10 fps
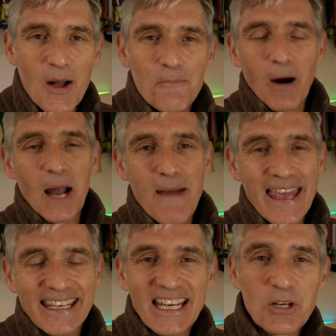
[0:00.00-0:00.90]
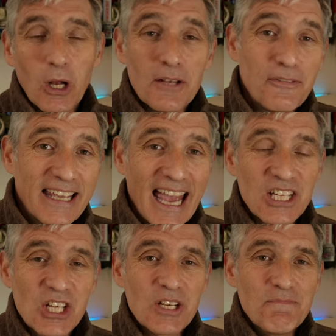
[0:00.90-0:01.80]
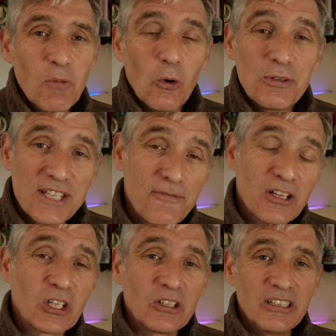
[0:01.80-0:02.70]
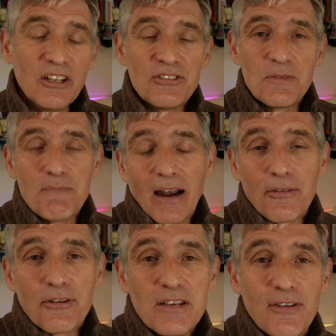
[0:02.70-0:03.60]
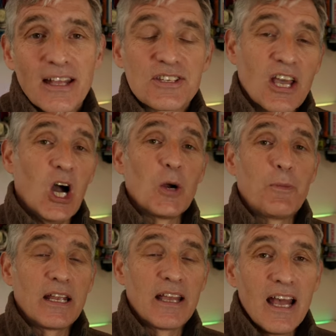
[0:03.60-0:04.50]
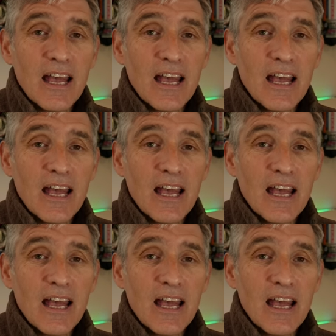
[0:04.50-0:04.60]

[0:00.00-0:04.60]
By making qualification more difficult, London Marathon Events are hoping